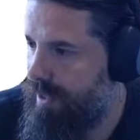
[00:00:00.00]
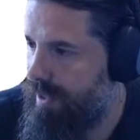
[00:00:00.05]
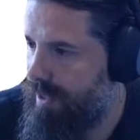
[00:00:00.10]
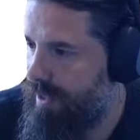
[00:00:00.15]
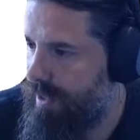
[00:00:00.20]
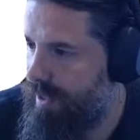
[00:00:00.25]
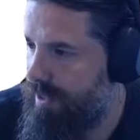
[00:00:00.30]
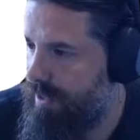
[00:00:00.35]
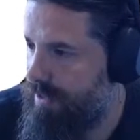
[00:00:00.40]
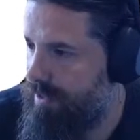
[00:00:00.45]

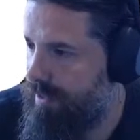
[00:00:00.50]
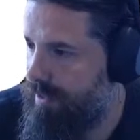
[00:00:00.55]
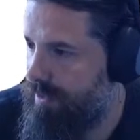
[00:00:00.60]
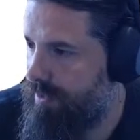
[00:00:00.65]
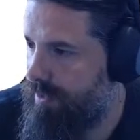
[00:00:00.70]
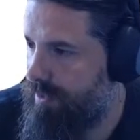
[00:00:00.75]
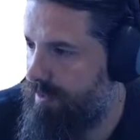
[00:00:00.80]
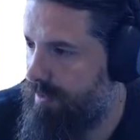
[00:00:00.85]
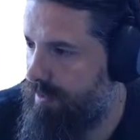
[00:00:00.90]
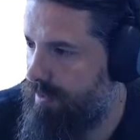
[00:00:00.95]
thing that
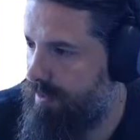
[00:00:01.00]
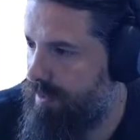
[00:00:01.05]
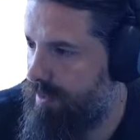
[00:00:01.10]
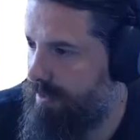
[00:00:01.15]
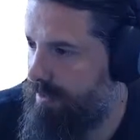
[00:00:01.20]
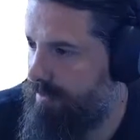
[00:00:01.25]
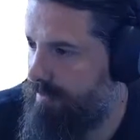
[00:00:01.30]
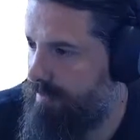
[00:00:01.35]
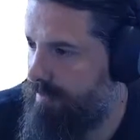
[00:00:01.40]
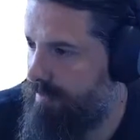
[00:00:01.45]

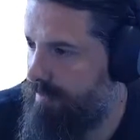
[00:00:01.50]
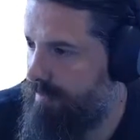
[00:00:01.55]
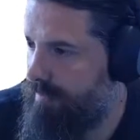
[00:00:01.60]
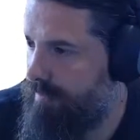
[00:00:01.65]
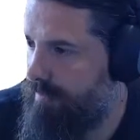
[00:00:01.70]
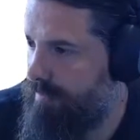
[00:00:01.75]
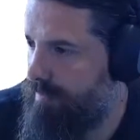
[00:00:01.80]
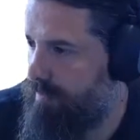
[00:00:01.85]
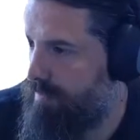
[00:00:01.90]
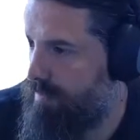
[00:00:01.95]

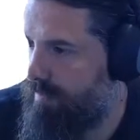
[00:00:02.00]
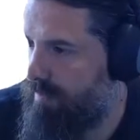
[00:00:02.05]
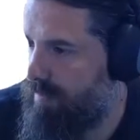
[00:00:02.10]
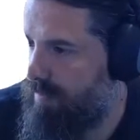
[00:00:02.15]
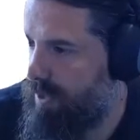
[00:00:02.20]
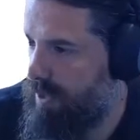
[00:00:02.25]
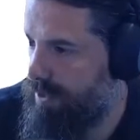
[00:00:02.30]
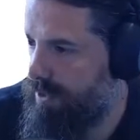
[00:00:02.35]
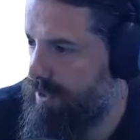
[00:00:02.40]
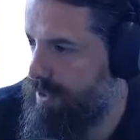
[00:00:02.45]
works
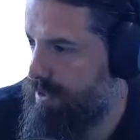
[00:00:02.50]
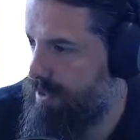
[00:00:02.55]
out